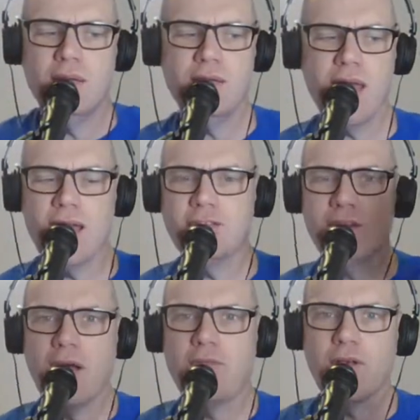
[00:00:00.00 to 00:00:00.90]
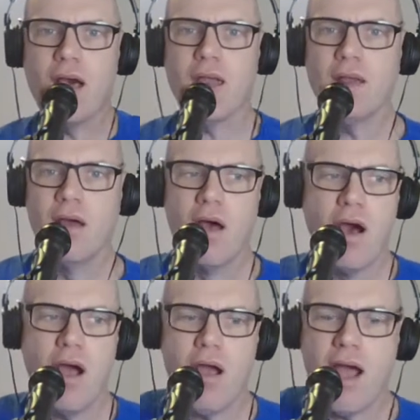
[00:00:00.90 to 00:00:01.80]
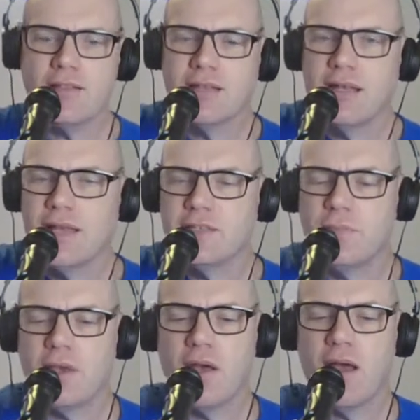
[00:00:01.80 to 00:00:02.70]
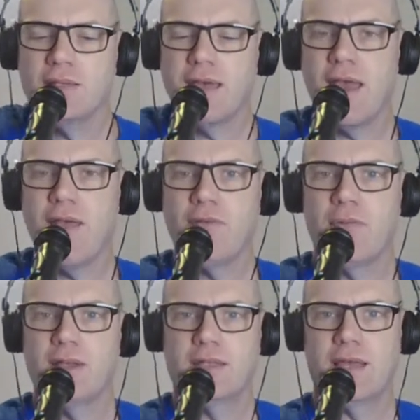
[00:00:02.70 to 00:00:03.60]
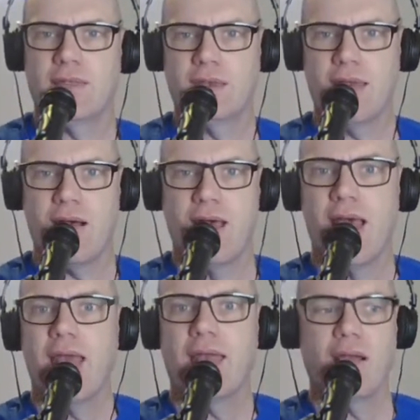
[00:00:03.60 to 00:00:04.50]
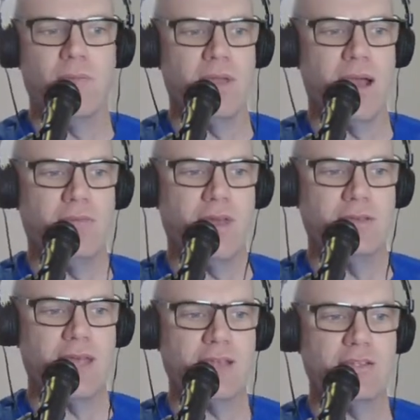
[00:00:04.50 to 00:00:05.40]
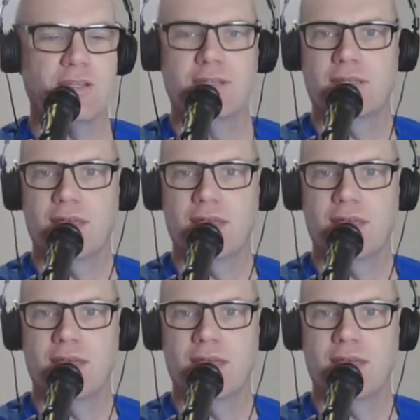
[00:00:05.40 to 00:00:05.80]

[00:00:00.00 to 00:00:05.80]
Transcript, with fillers: Yes, you have got it. All right, so let's be kind to everyone together now and help me out with those actions.